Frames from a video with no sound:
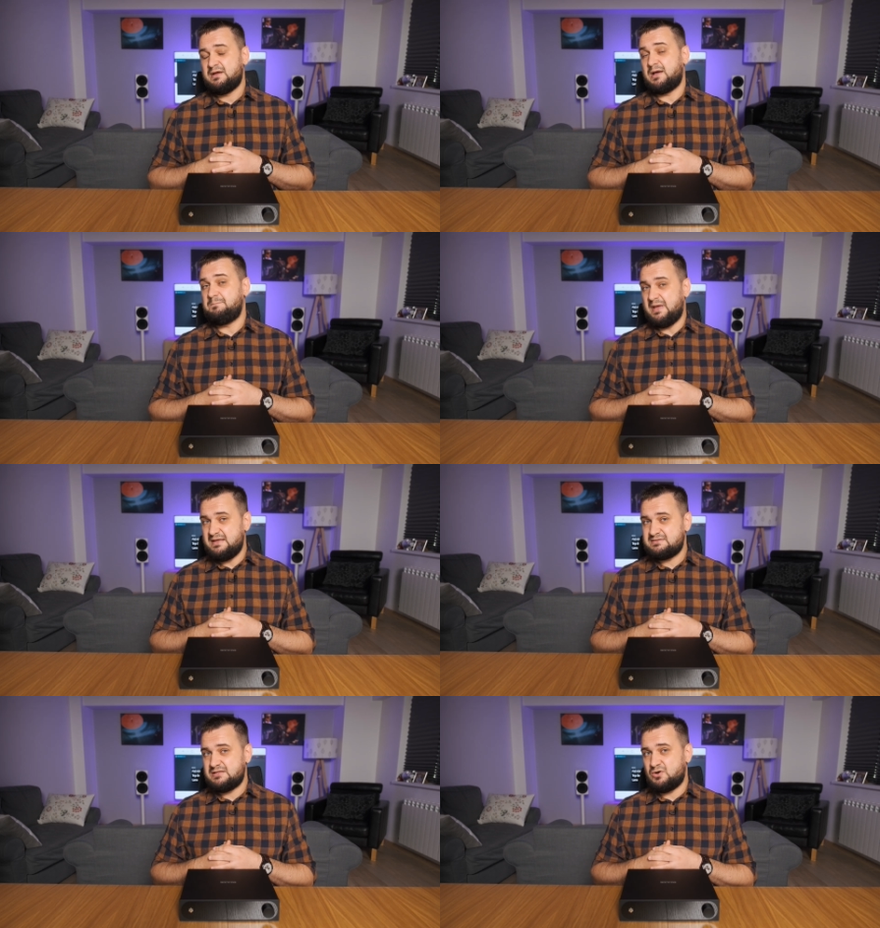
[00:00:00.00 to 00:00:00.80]
a
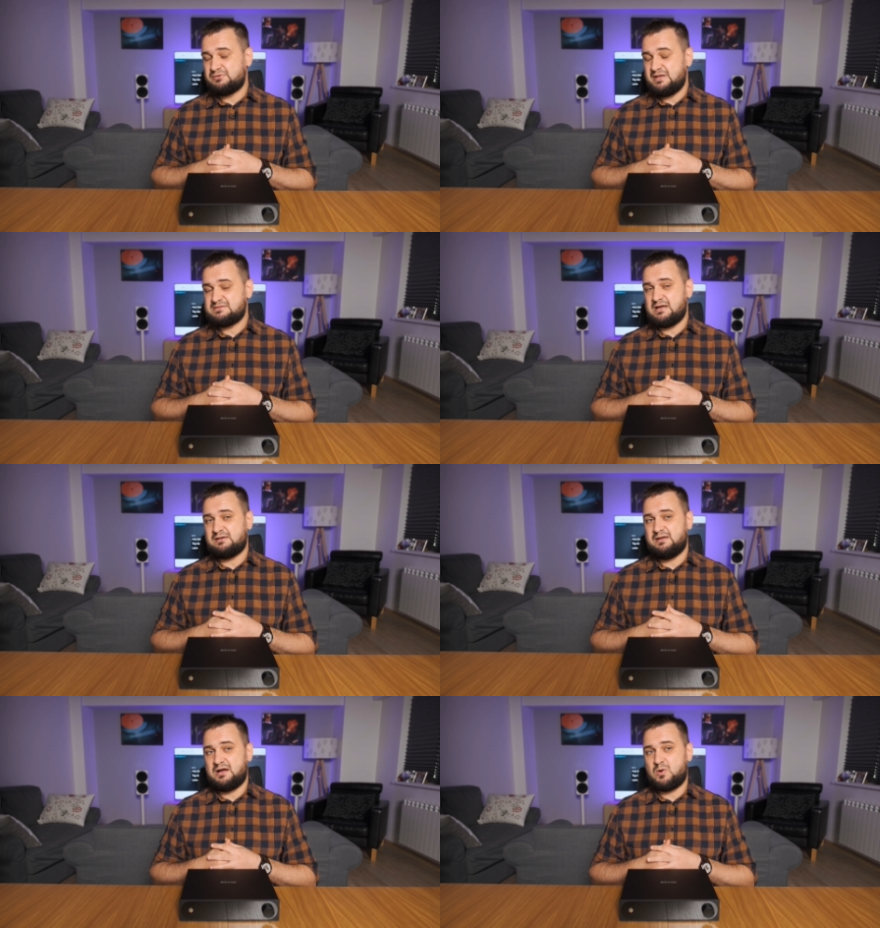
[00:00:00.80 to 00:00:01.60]
bass note
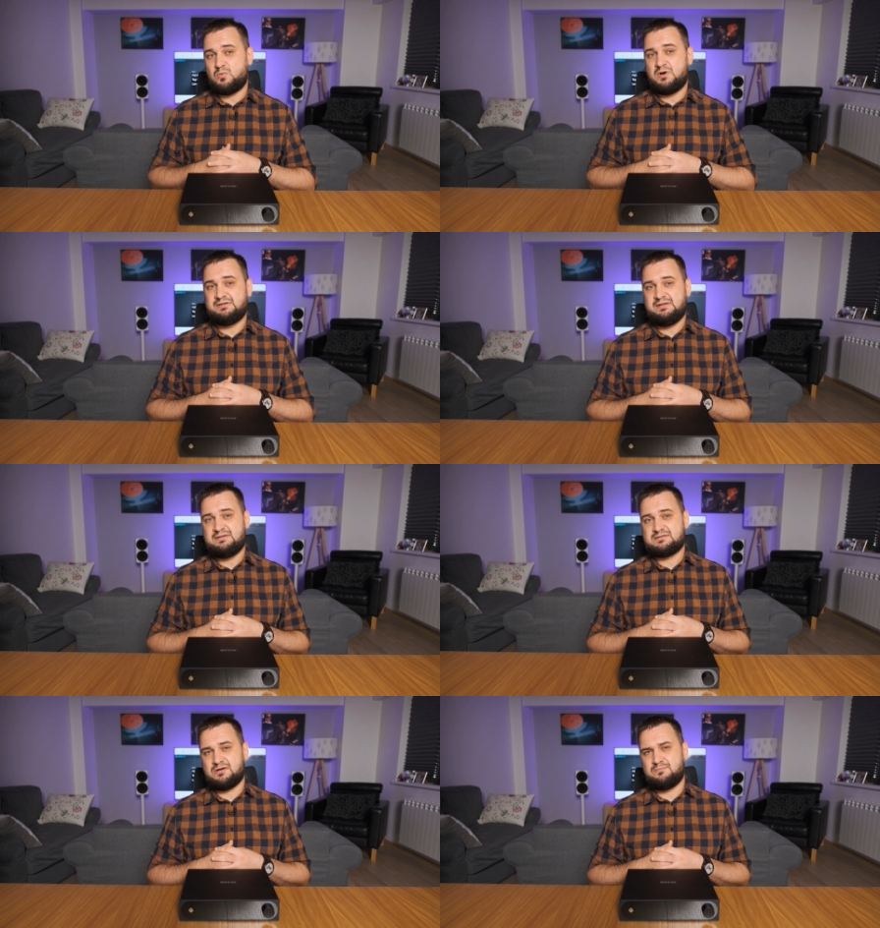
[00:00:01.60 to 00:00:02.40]
exactly how I want it,
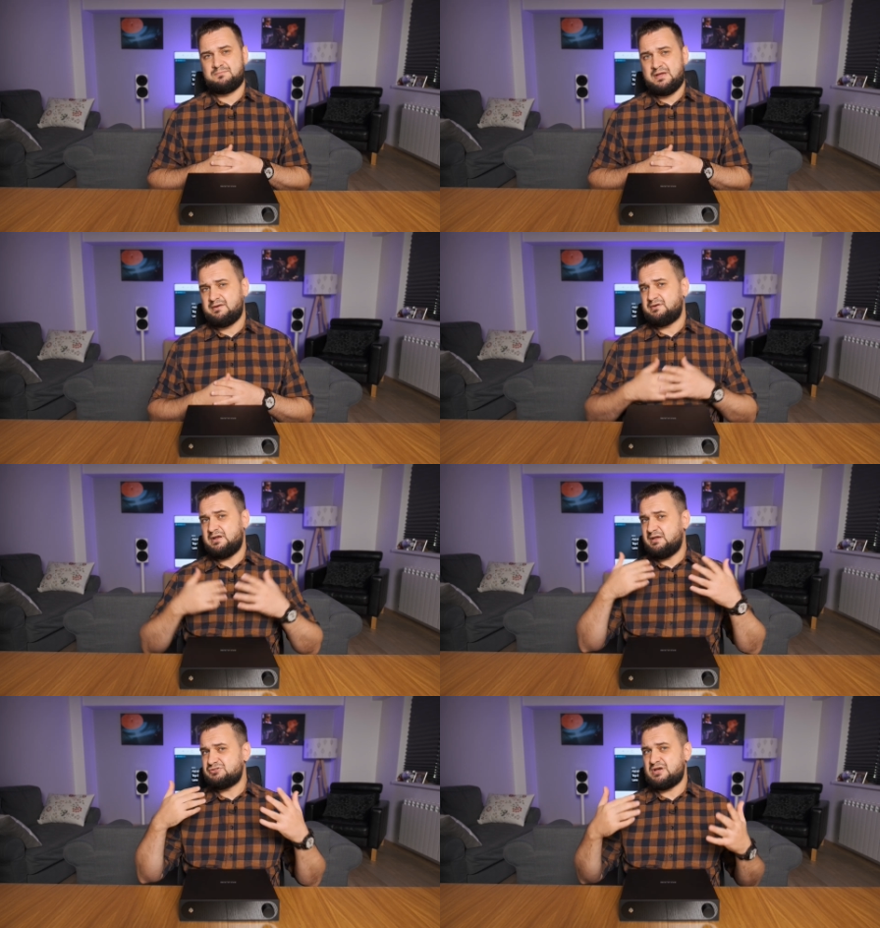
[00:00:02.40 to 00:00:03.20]
so
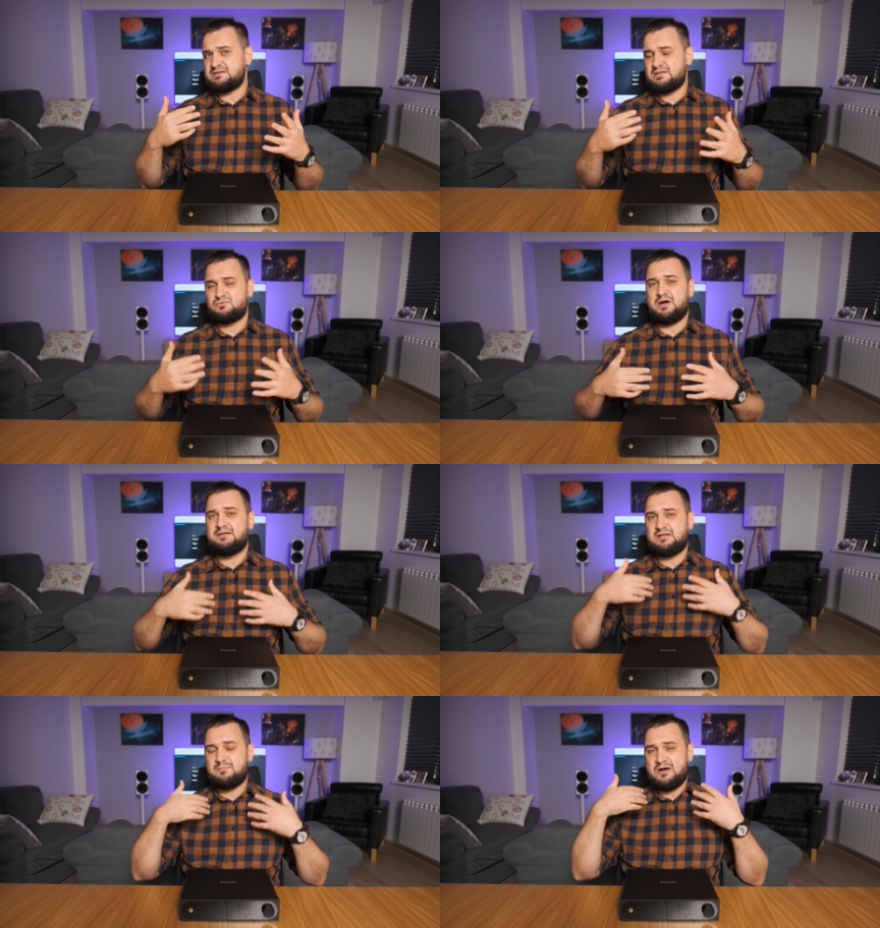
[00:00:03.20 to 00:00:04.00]
carrying just the
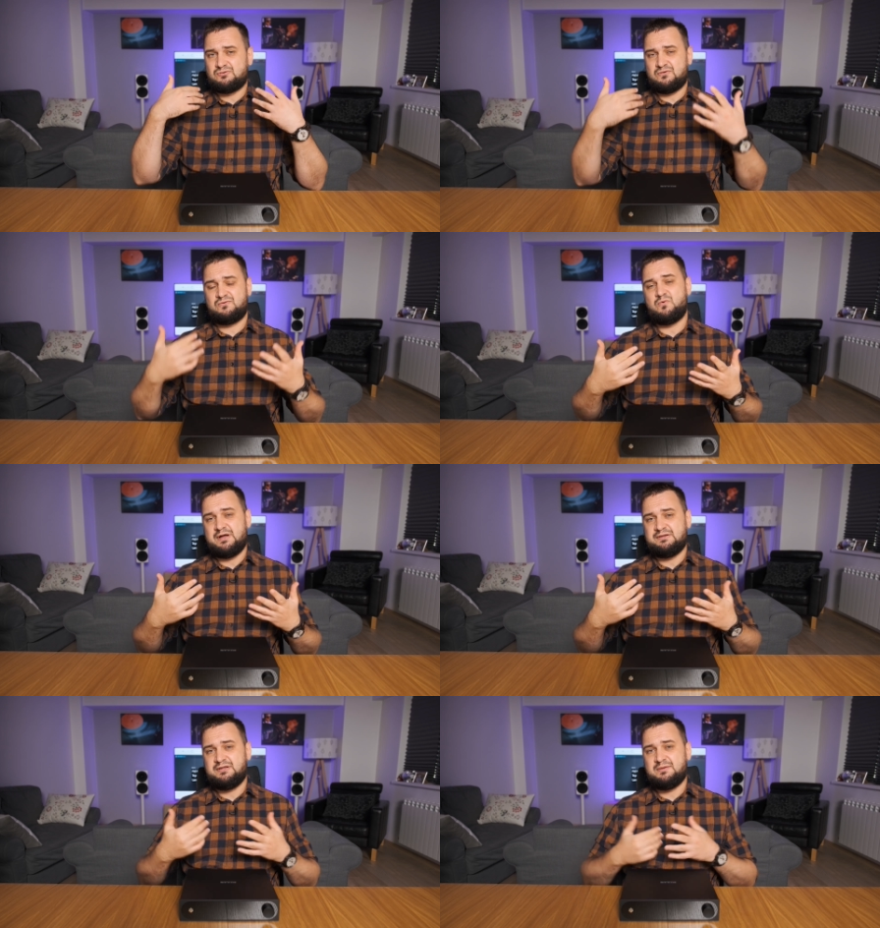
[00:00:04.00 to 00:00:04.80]
right amount of
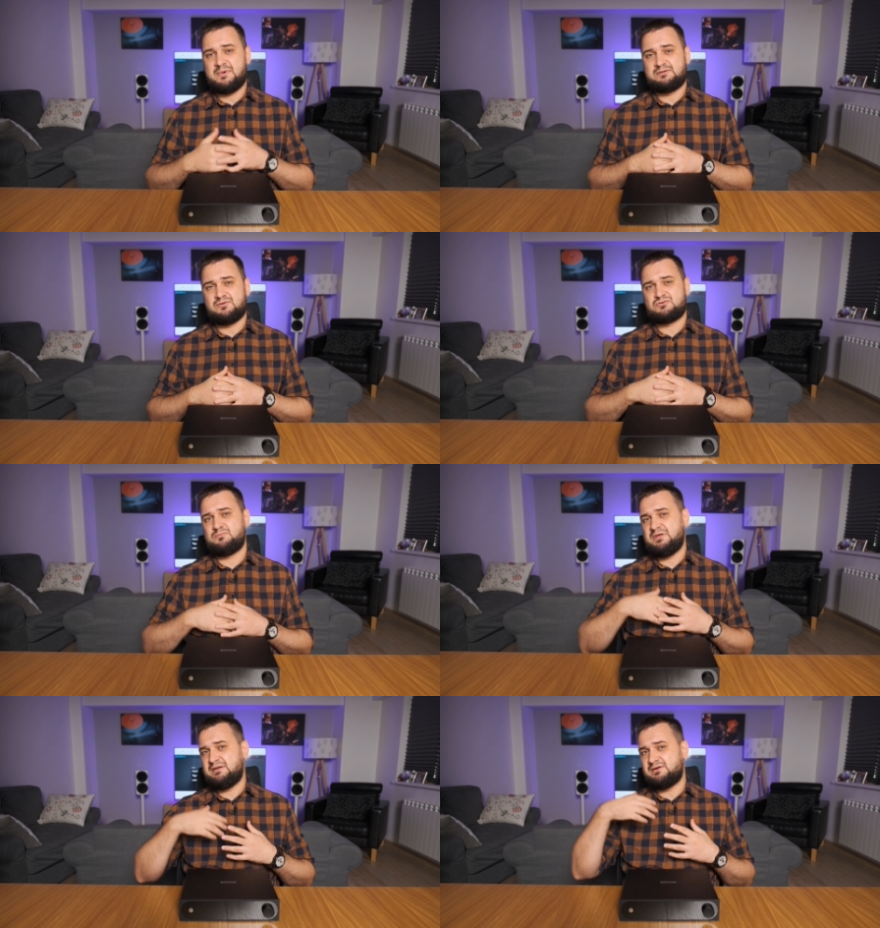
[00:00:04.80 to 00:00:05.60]
quantity but also
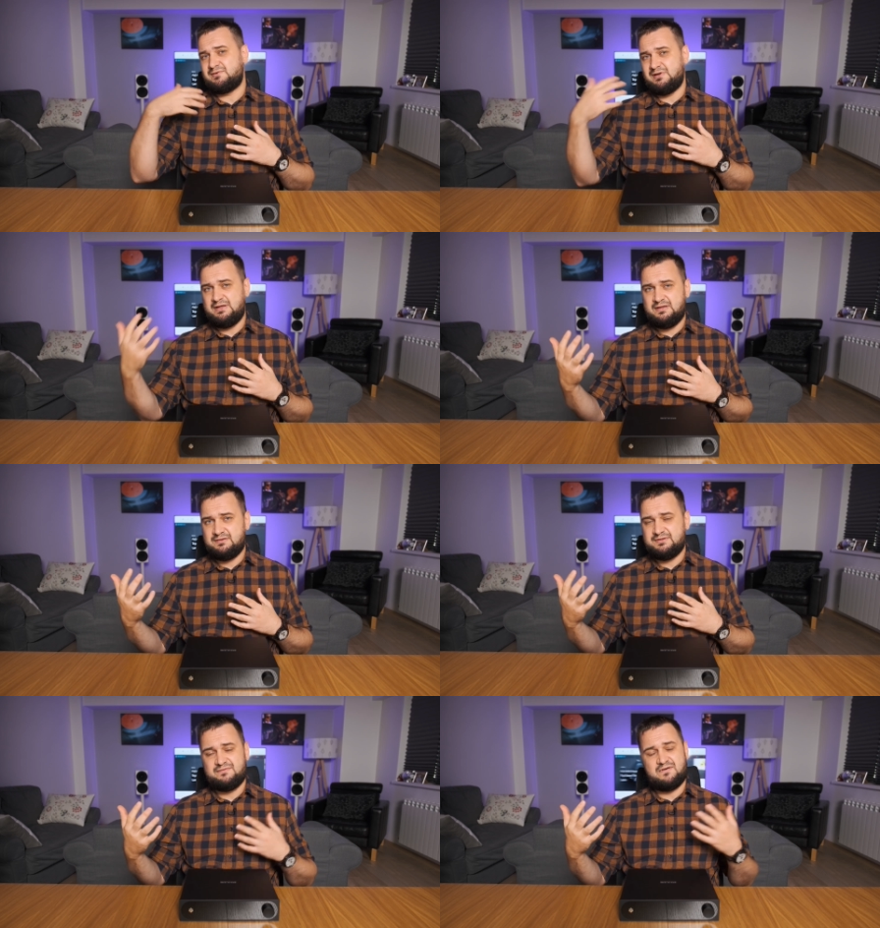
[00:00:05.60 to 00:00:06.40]
being
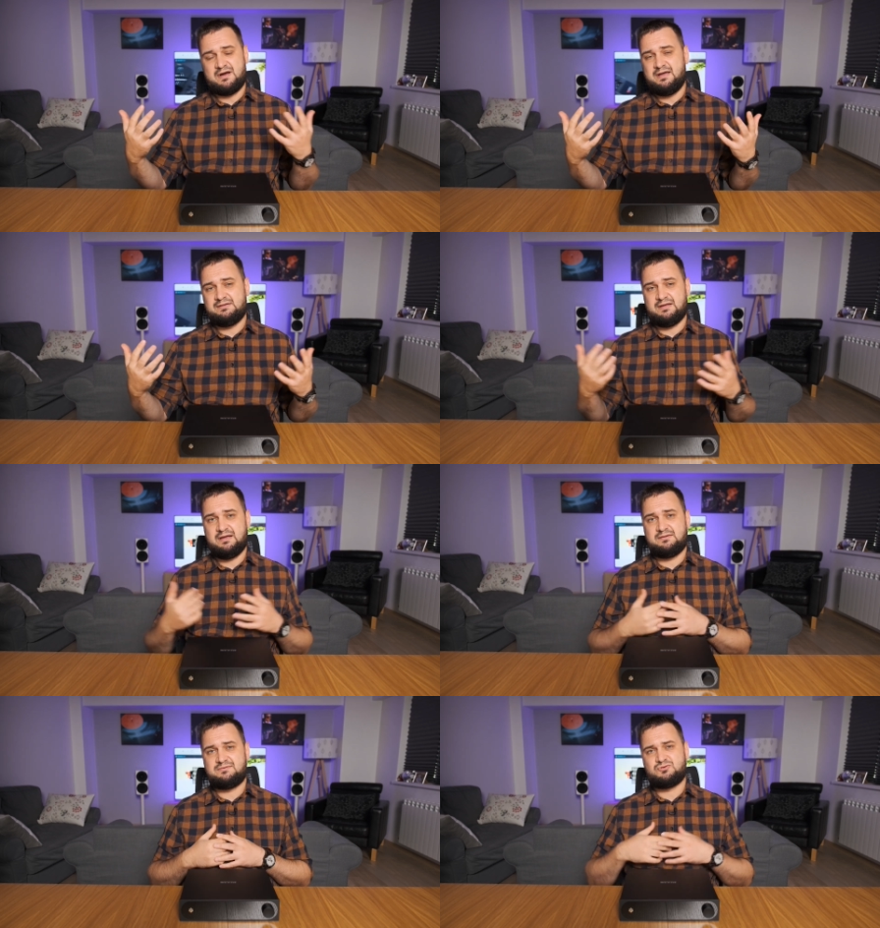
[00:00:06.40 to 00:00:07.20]
clean, defined
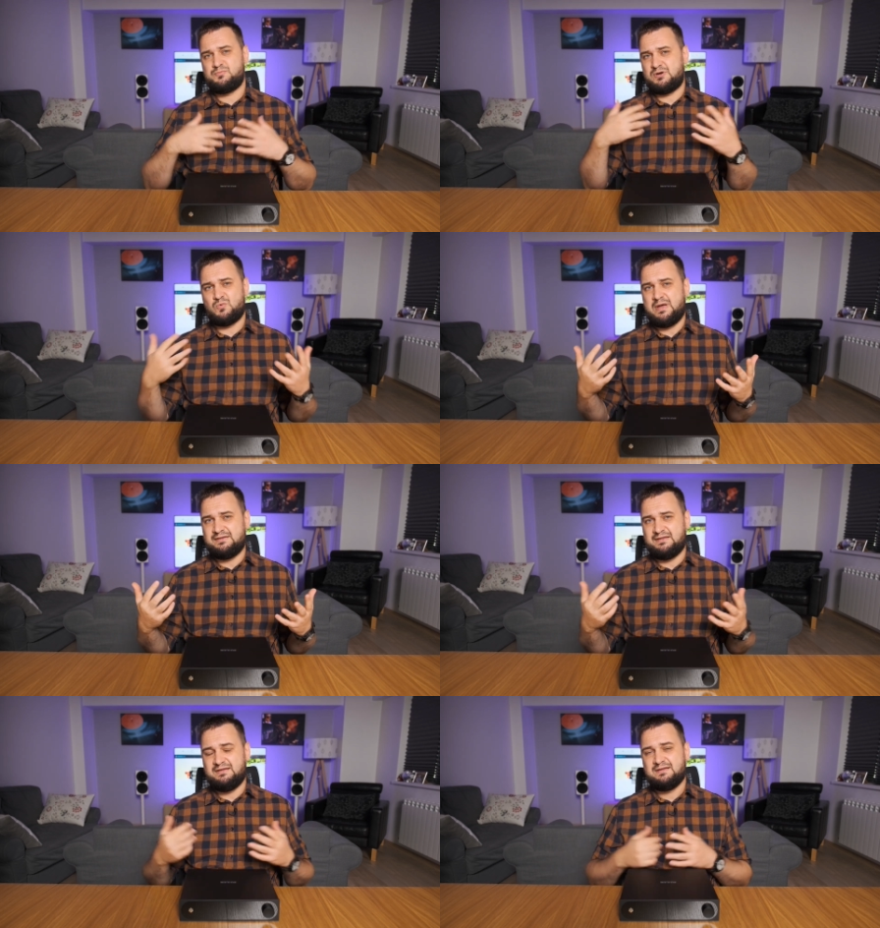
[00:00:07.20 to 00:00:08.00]
and super
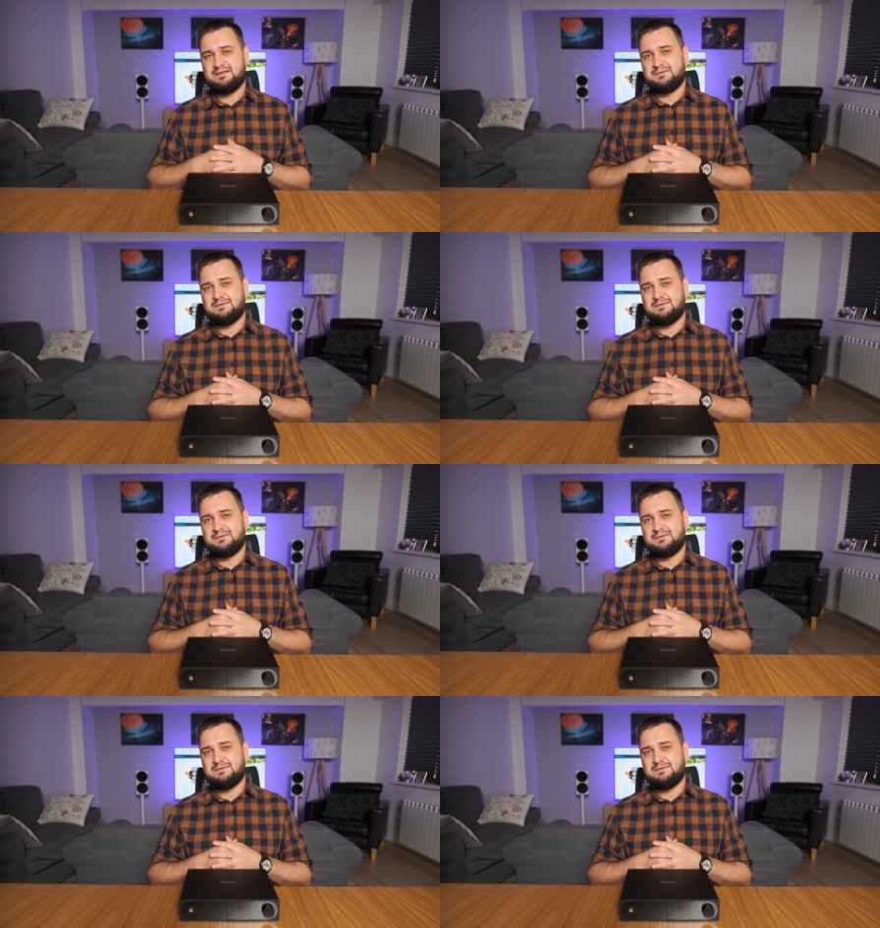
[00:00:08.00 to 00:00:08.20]
weighty.